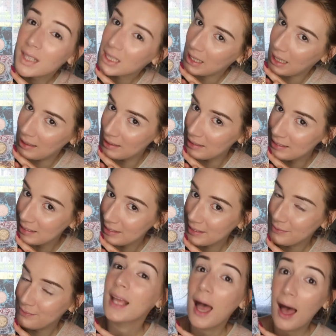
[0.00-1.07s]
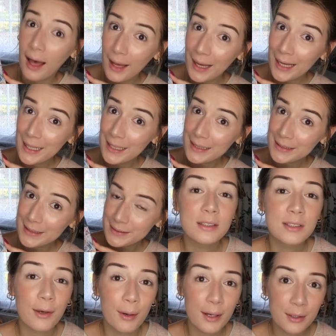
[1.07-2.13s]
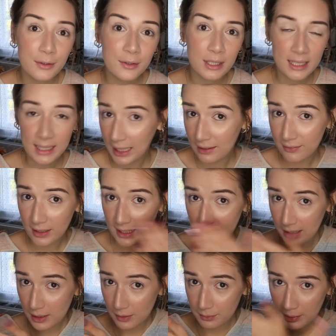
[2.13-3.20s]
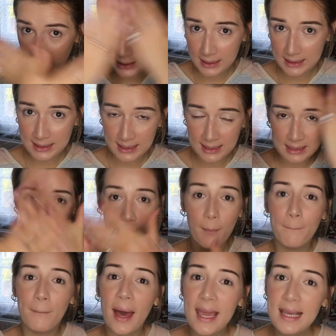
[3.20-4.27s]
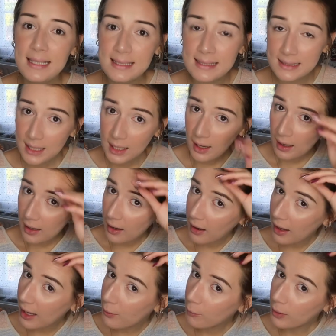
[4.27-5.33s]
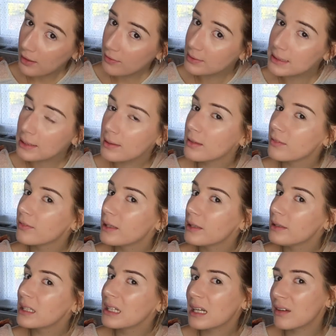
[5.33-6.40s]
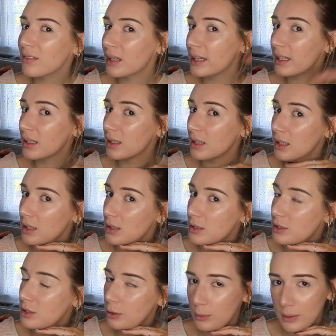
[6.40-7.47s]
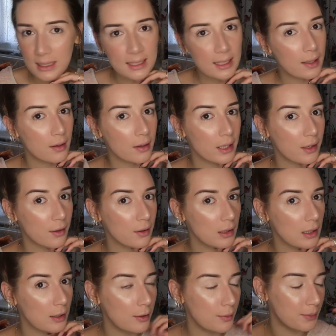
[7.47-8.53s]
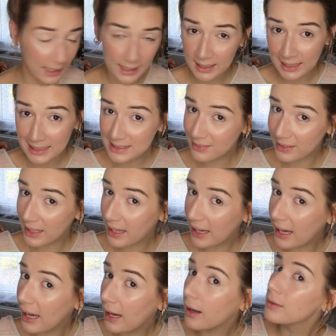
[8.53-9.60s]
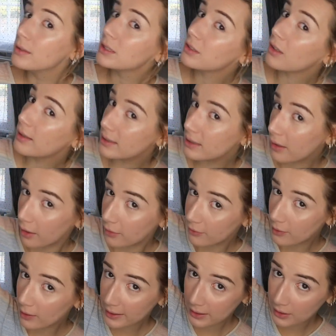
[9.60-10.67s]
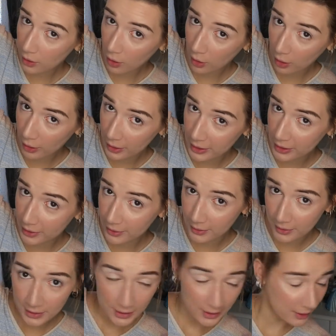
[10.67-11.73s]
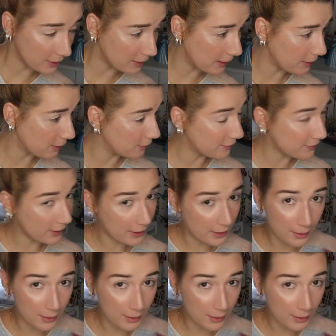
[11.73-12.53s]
colours. So I already have a completed base. I went for something very kind of like dewy and kind of glow. And as for hair, I was trying to go for like an Aya kind of